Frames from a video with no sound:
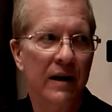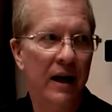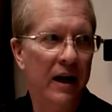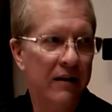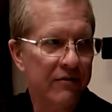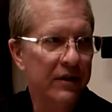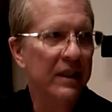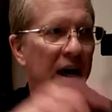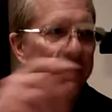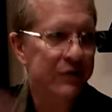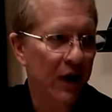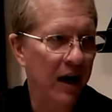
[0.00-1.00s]
Every
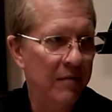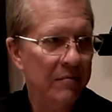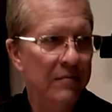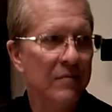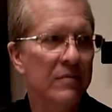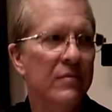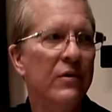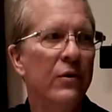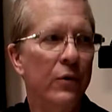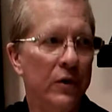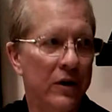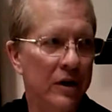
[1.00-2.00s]
lifetime,
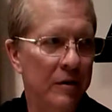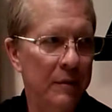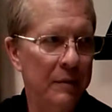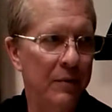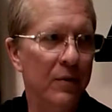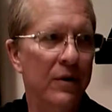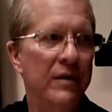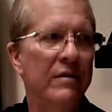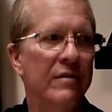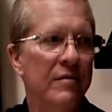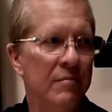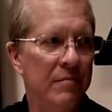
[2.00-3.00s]
we're going to be
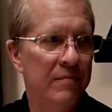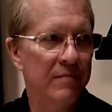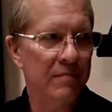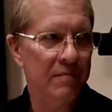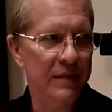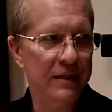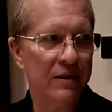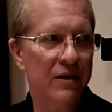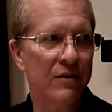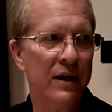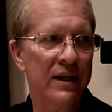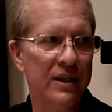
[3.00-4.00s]
born, meet the
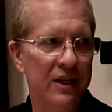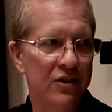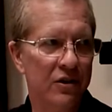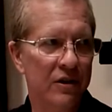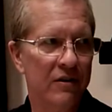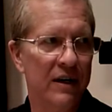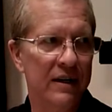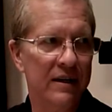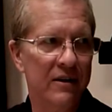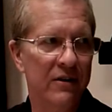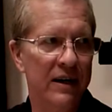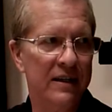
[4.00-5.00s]
correct teacher, the
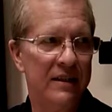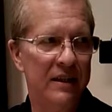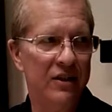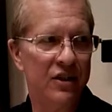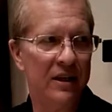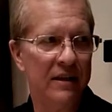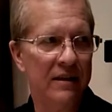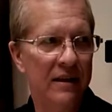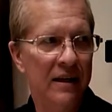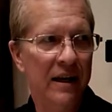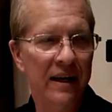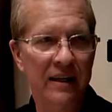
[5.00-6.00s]
correct teaching,
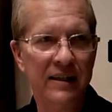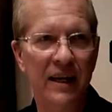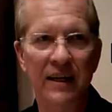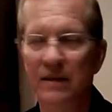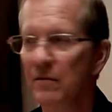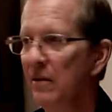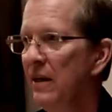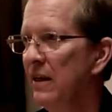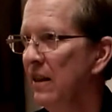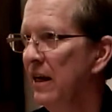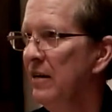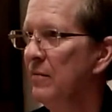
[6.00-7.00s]
and attain
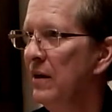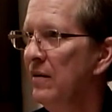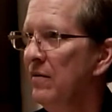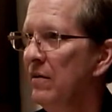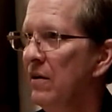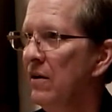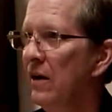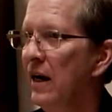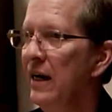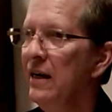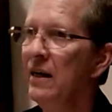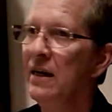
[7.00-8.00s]
enlightenment.
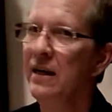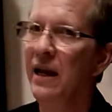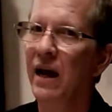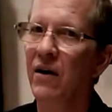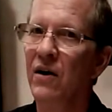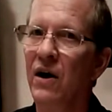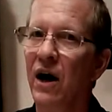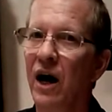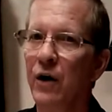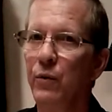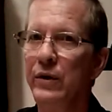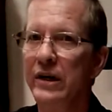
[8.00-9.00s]
Right? Now,
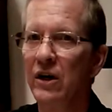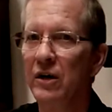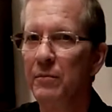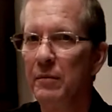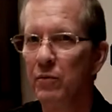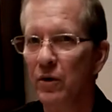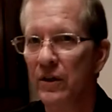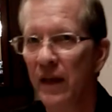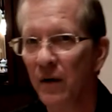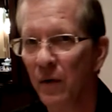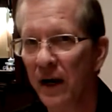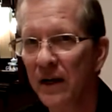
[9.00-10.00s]
are we going to be born
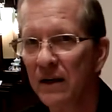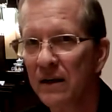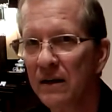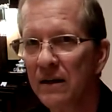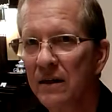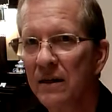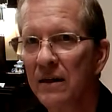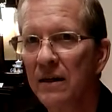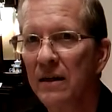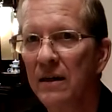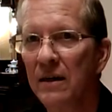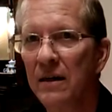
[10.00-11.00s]
that way?
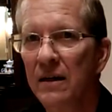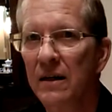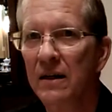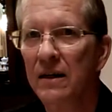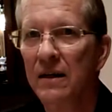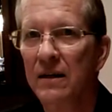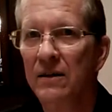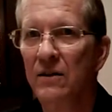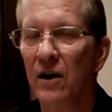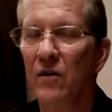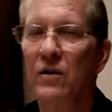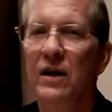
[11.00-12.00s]
No.
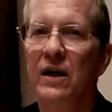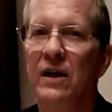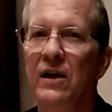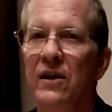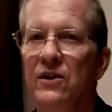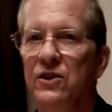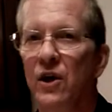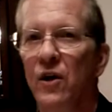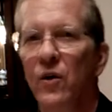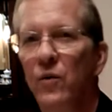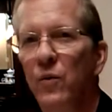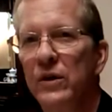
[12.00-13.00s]
No.
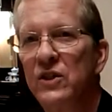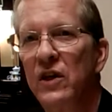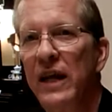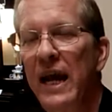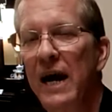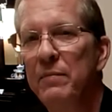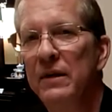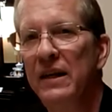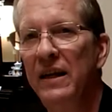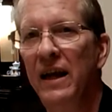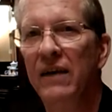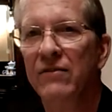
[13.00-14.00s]
So, what's going to happen
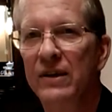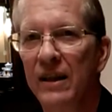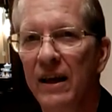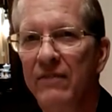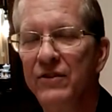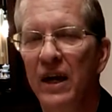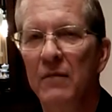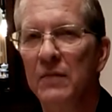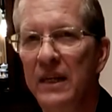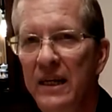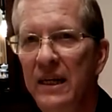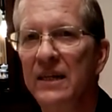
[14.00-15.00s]
in every
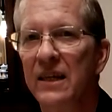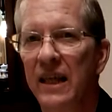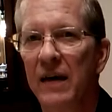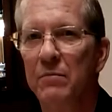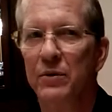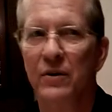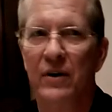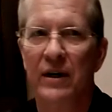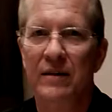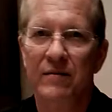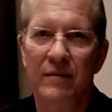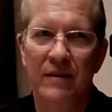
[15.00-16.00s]
lifetime leading to that Buddhahood?